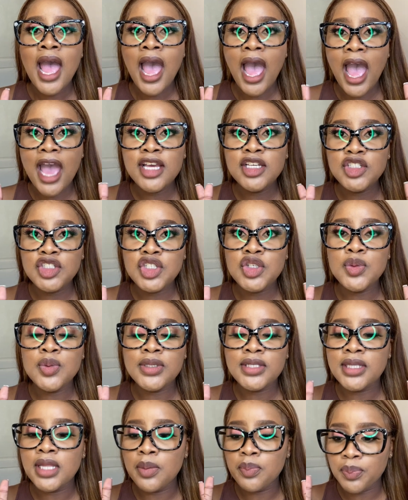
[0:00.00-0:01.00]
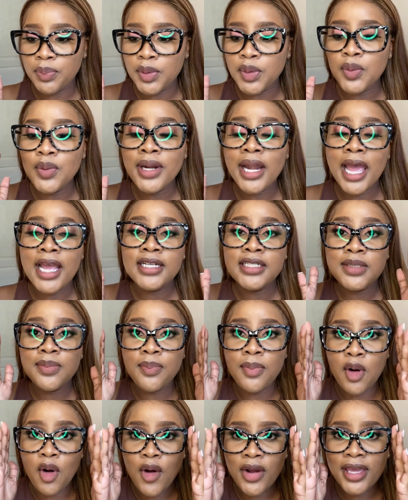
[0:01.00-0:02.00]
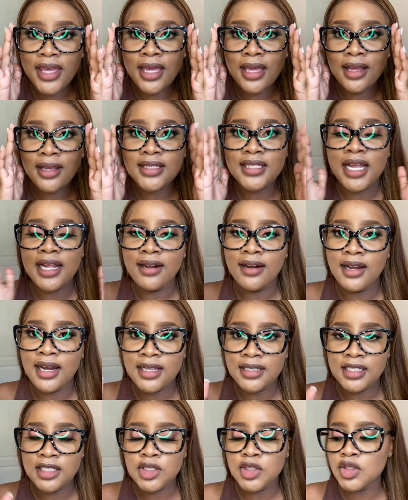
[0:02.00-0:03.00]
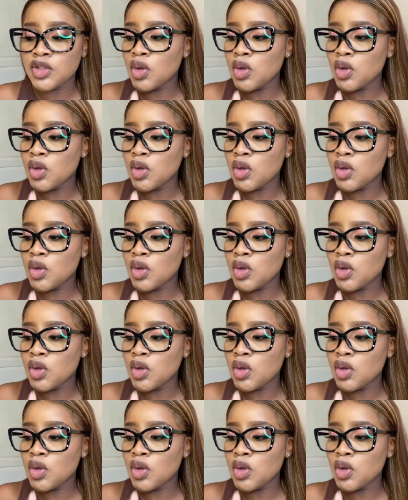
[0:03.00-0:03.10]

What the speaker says: I choose the blue light blocking sunglasses.